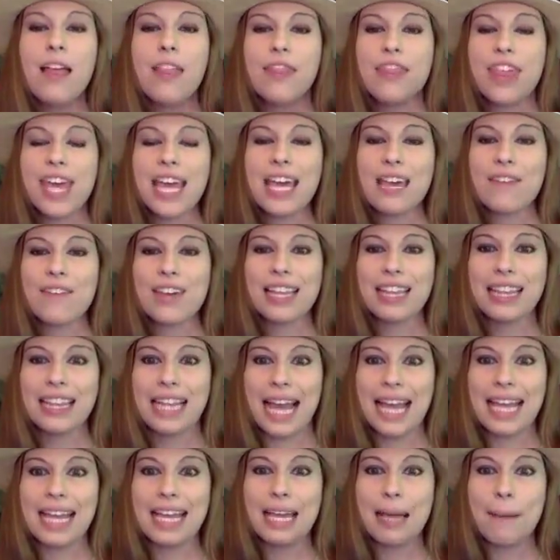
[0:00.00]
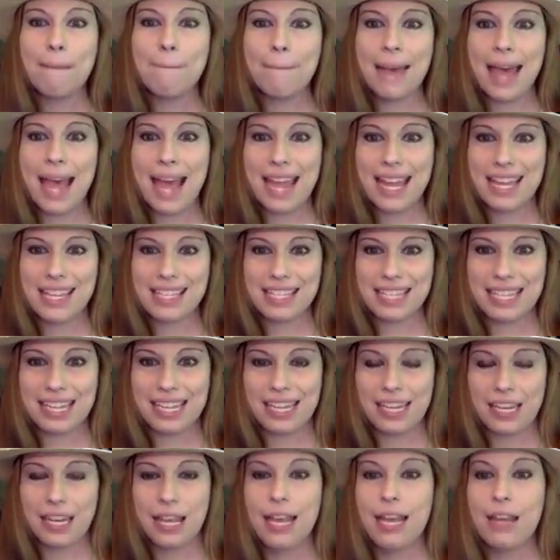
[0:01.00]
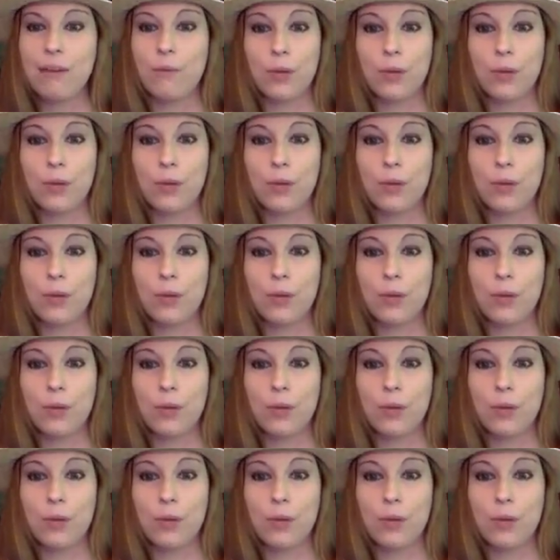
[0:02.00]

Think of it like a magazine.